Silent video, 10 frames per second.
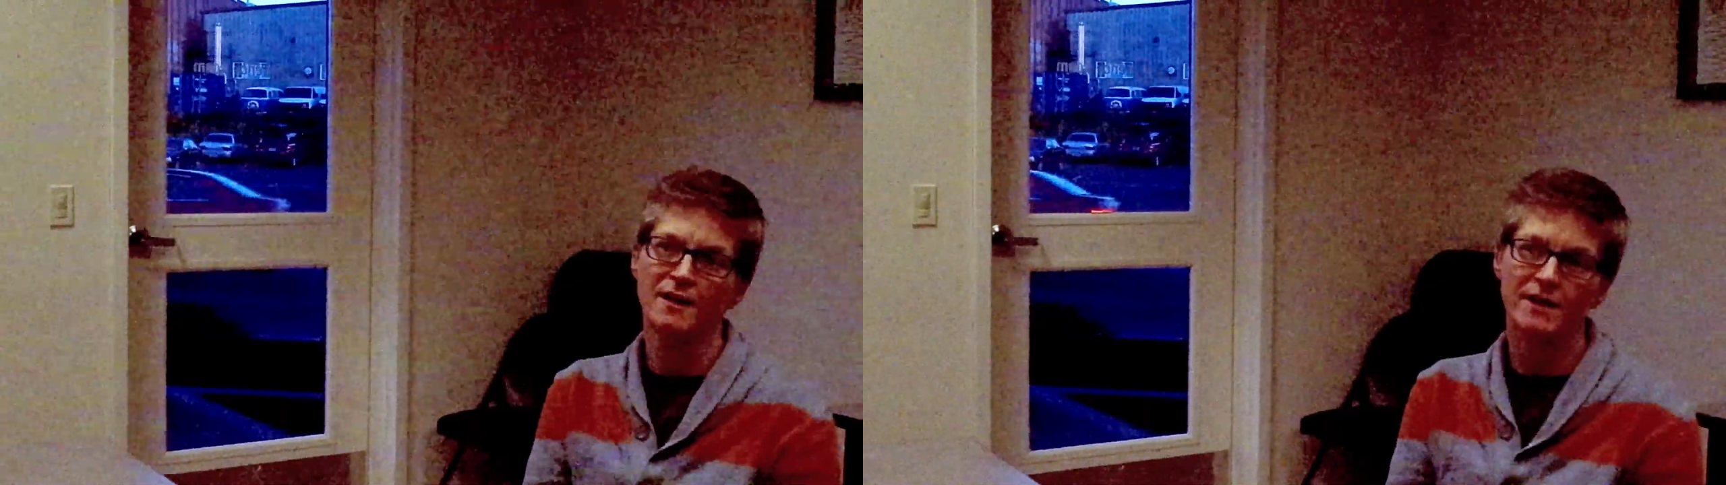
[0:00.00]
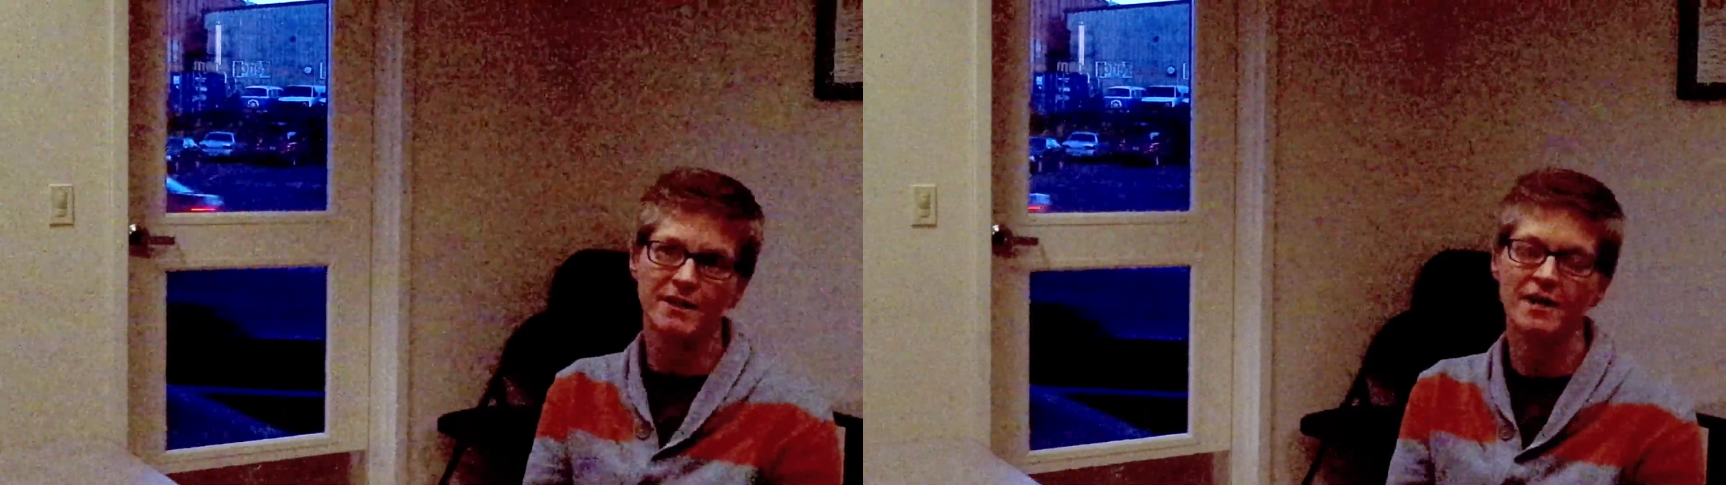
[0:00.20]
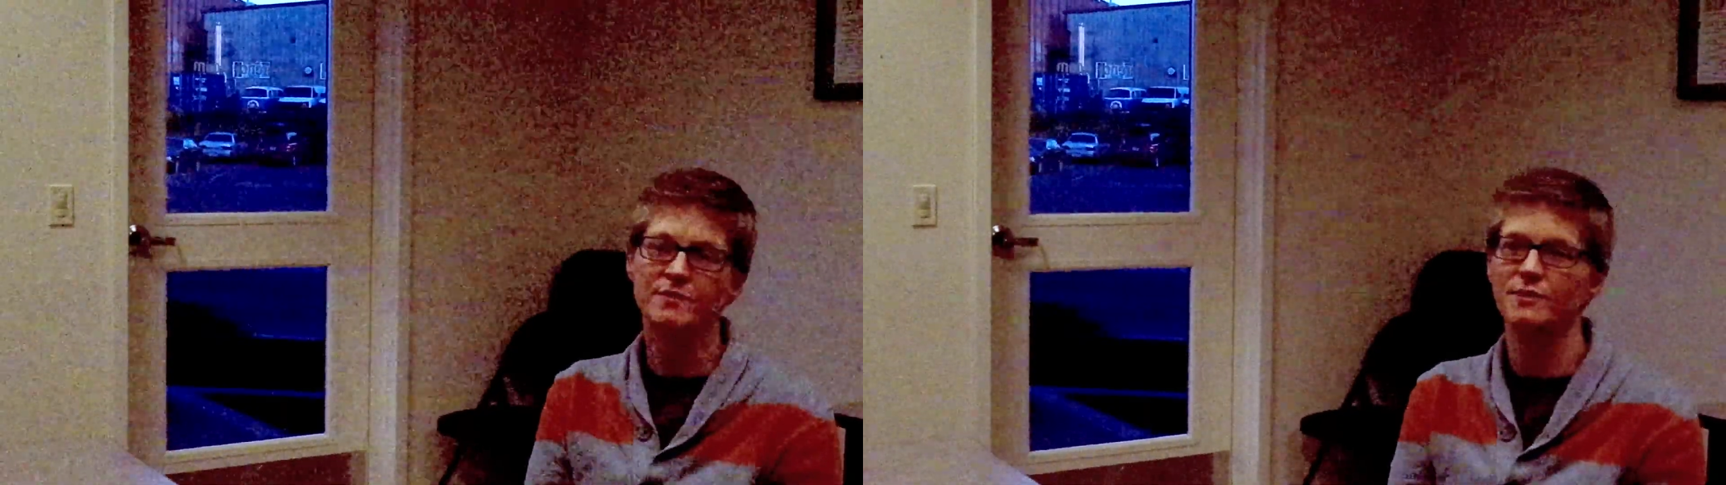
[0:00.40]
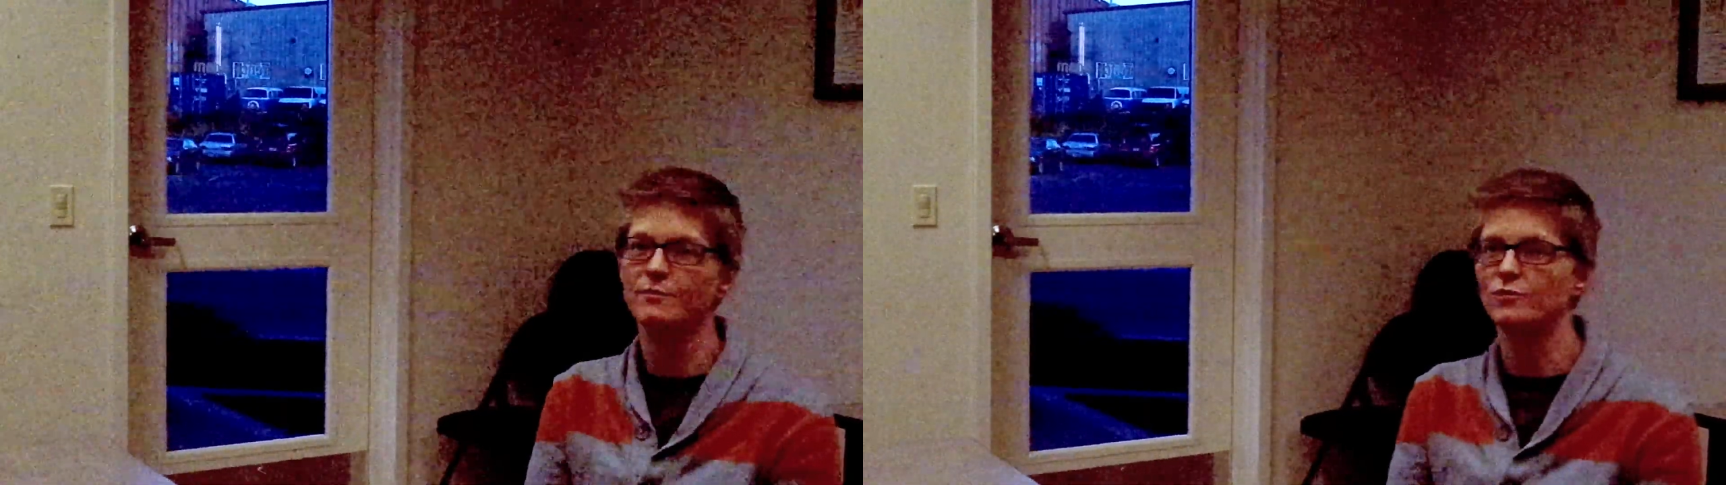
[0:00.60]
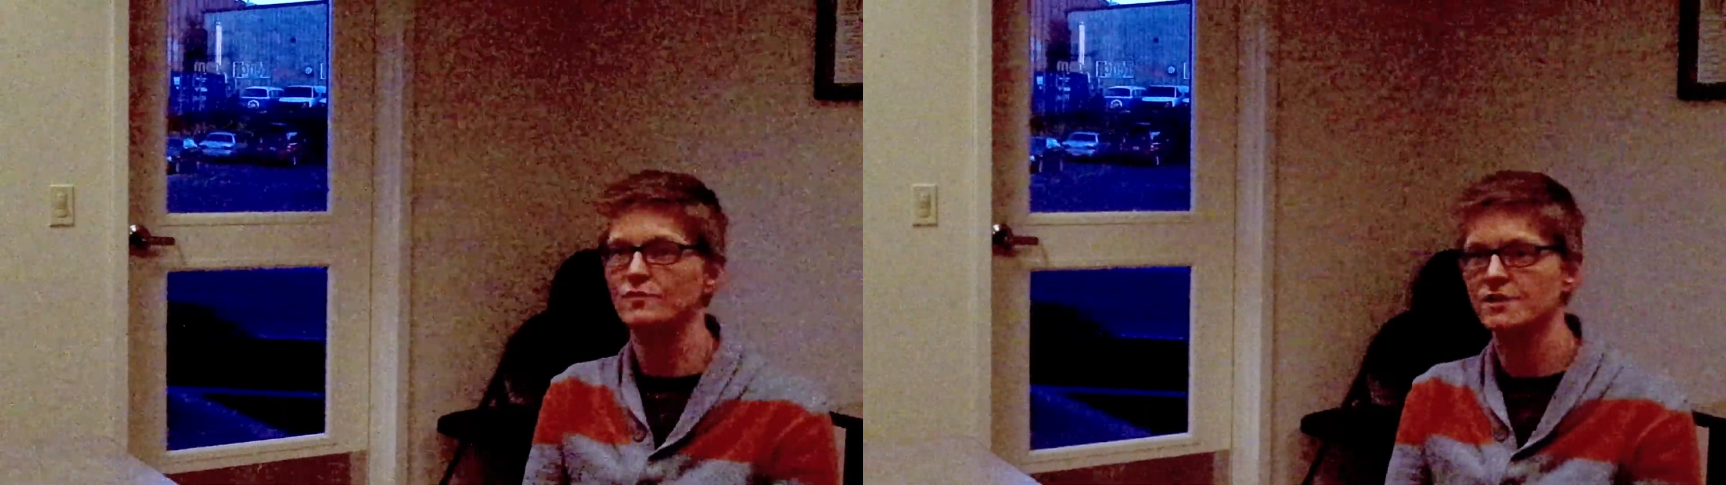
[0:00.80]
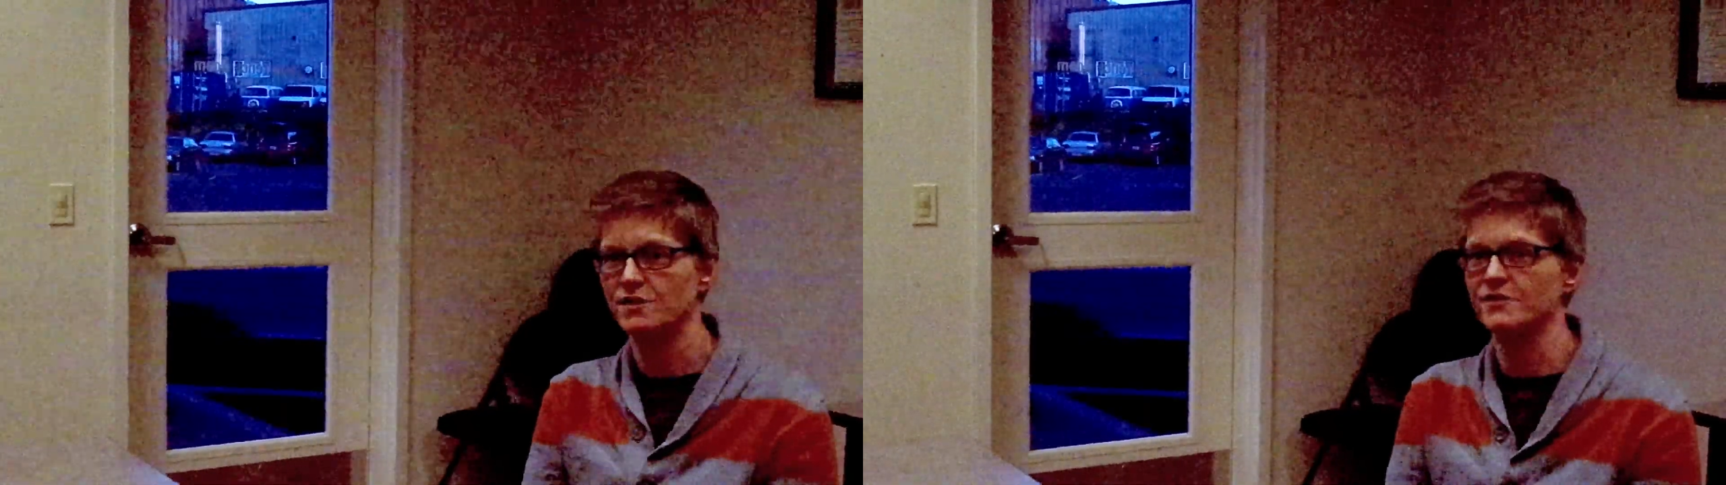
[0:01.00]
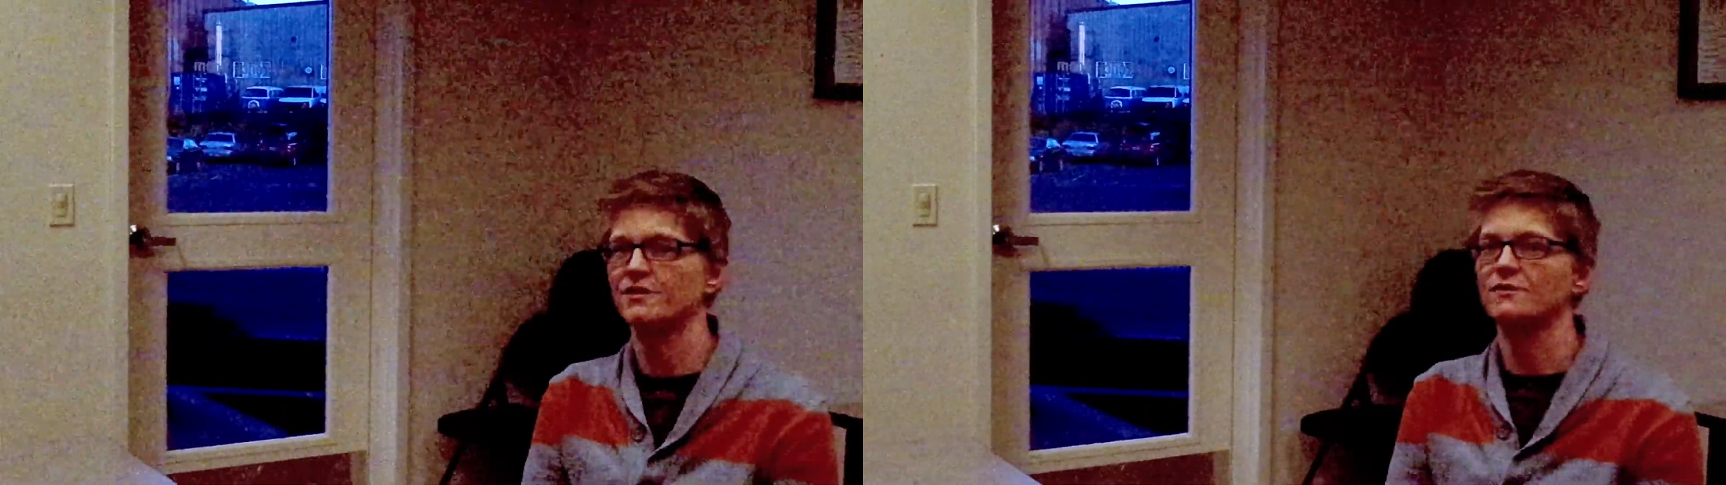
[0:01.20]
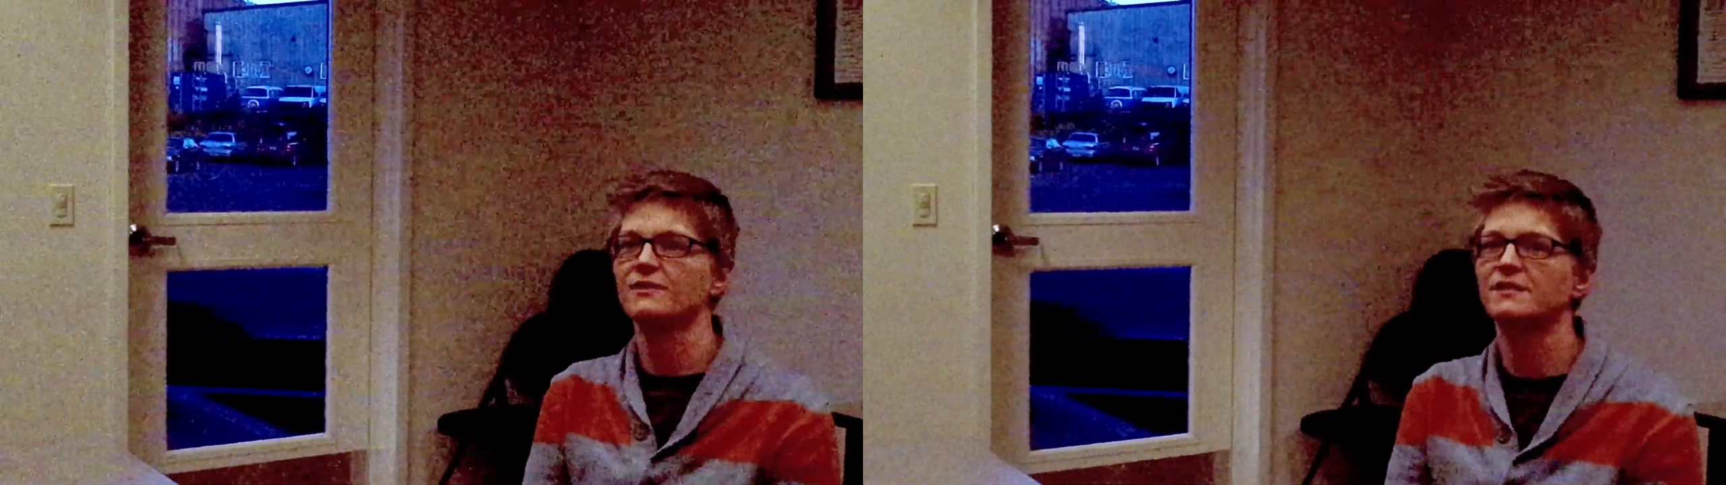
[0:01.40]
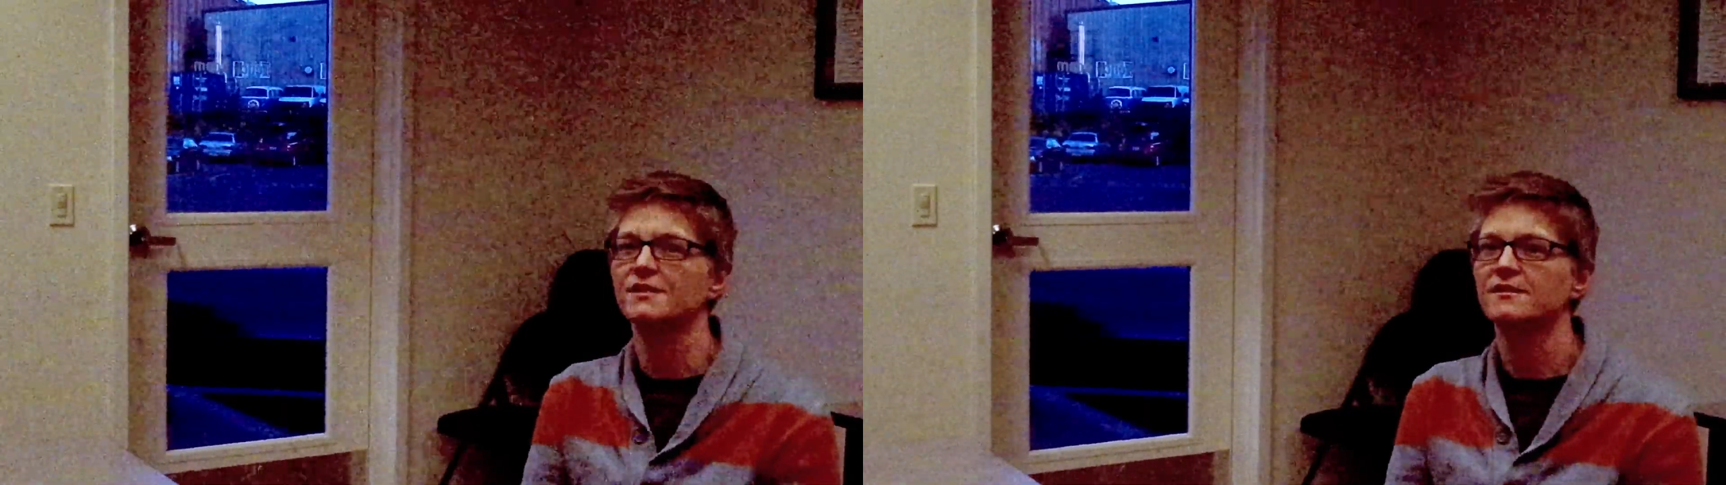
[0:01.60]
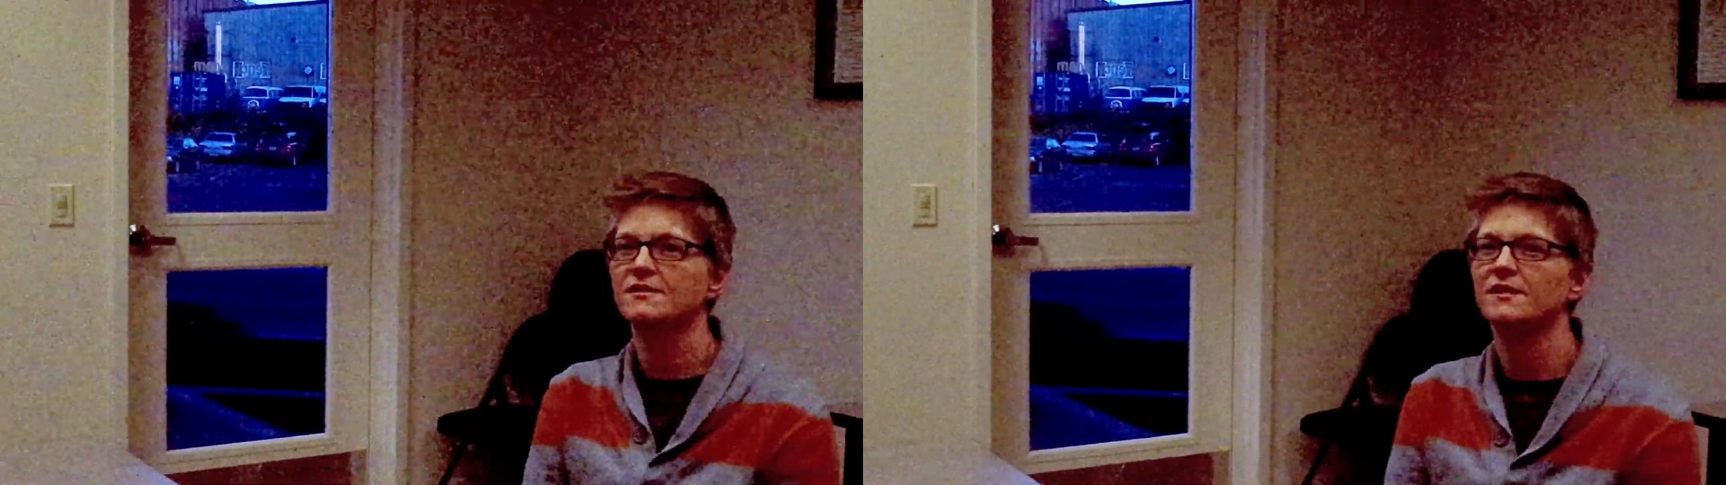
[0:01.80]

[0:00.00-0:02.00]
connect people to the services